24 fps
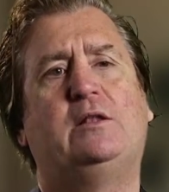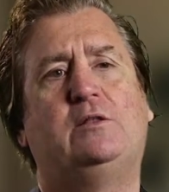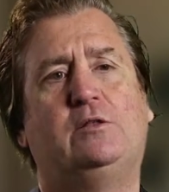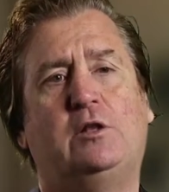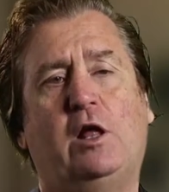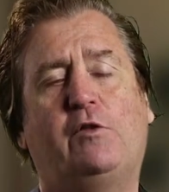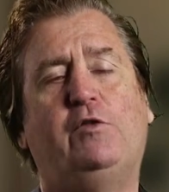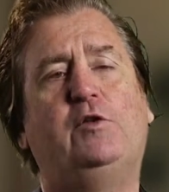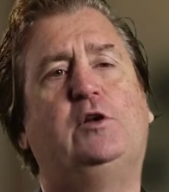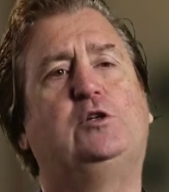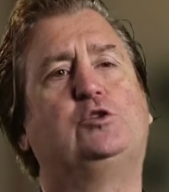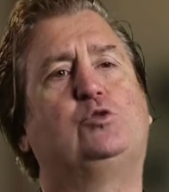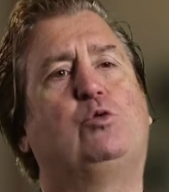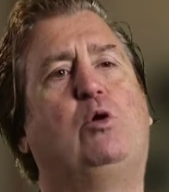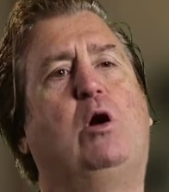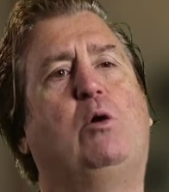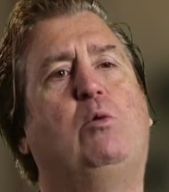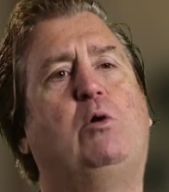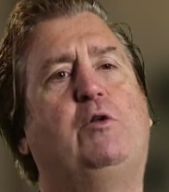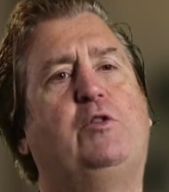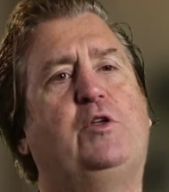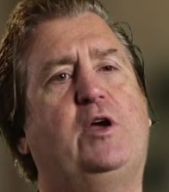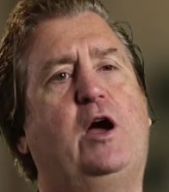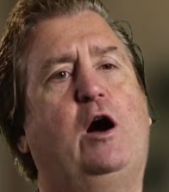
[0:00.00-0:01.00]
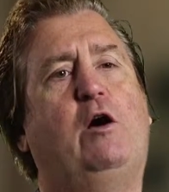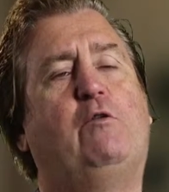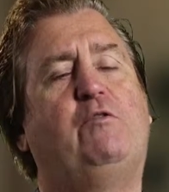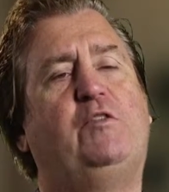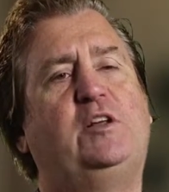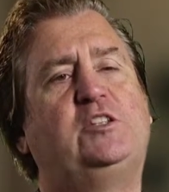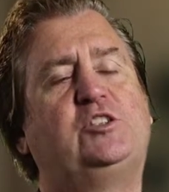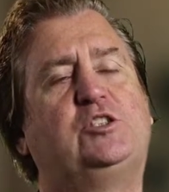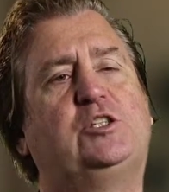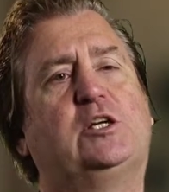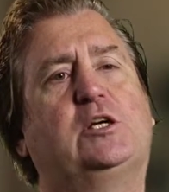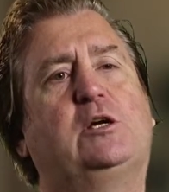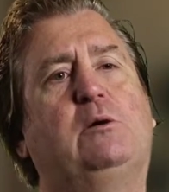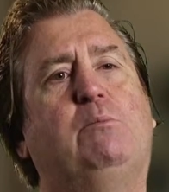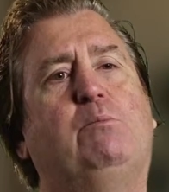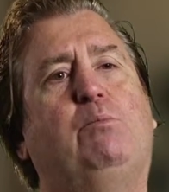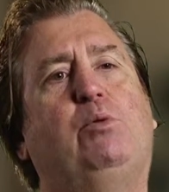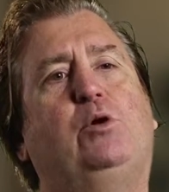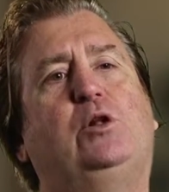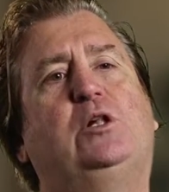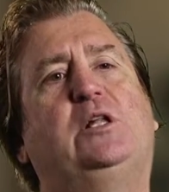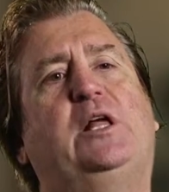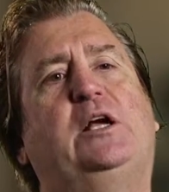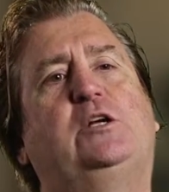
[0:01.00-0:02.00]
Nothing's wrong with health. It's the
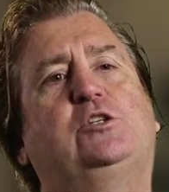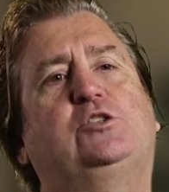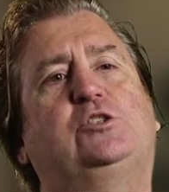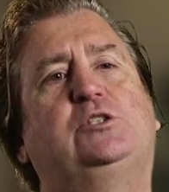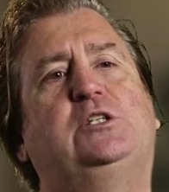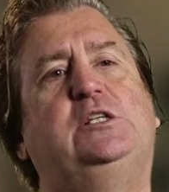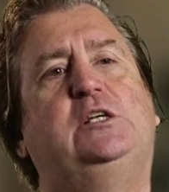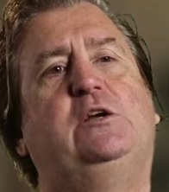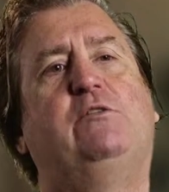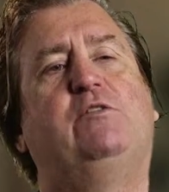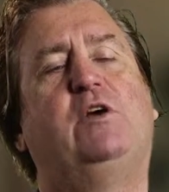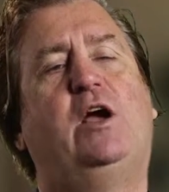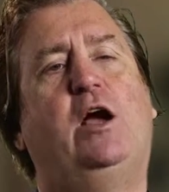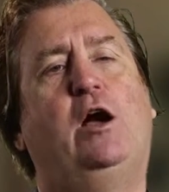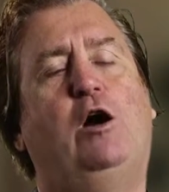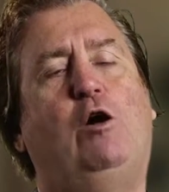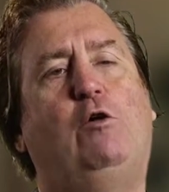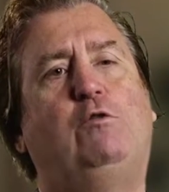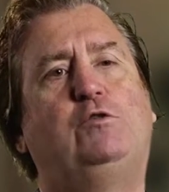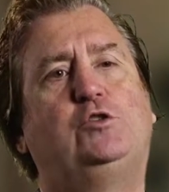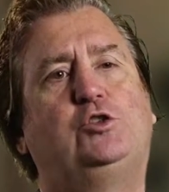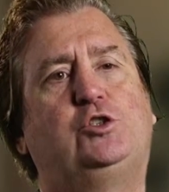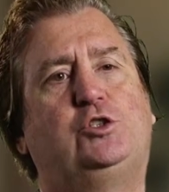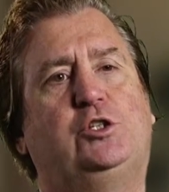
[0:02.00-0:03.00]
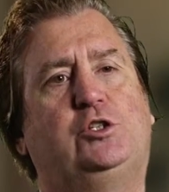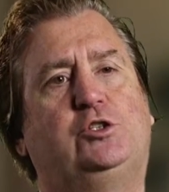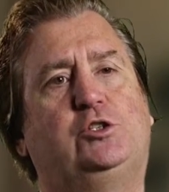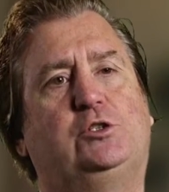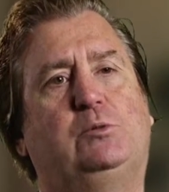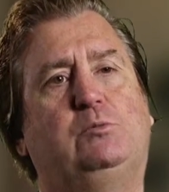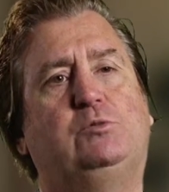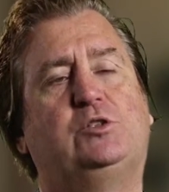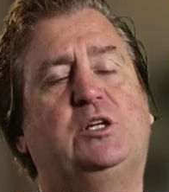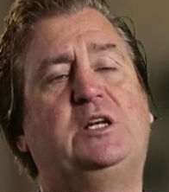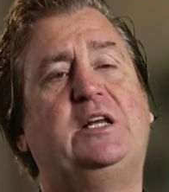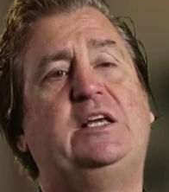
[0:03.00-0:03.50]
complexity of health systems.